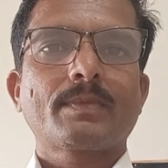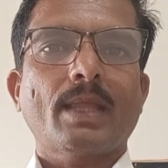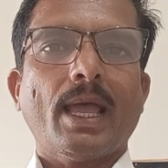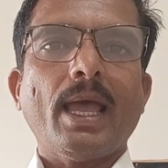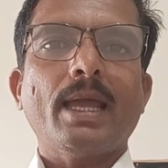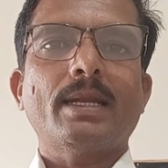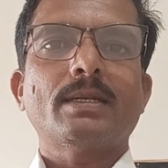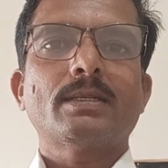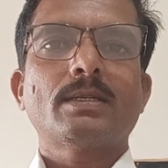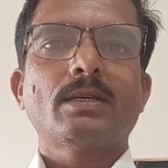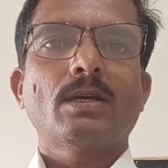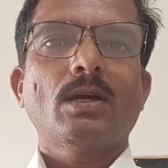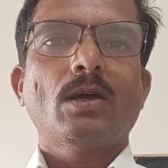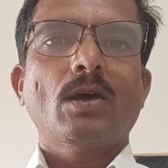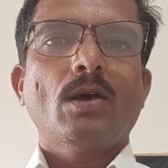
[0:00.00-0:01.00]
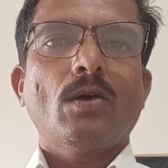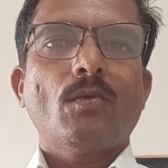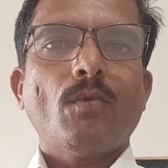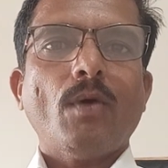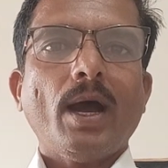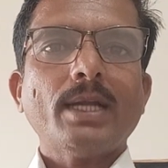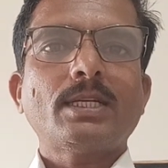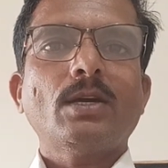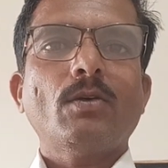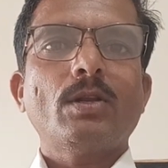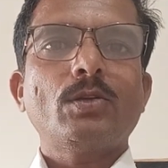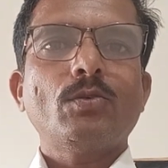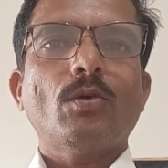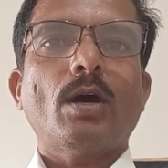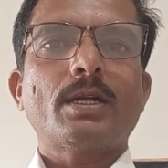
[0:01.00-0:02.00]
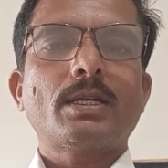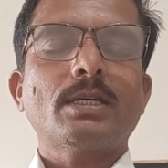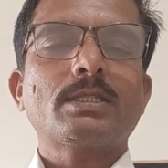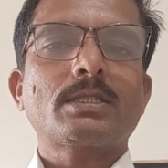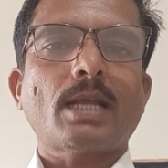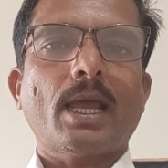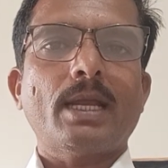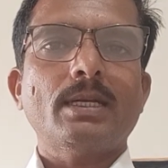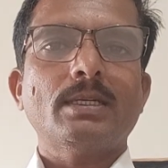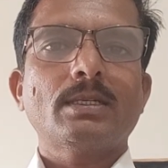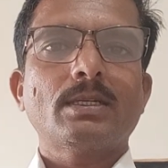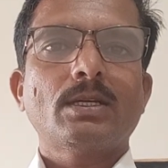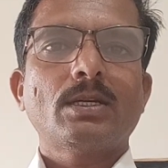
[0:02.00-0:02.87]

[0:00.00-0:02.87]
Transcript: and whatever you understand,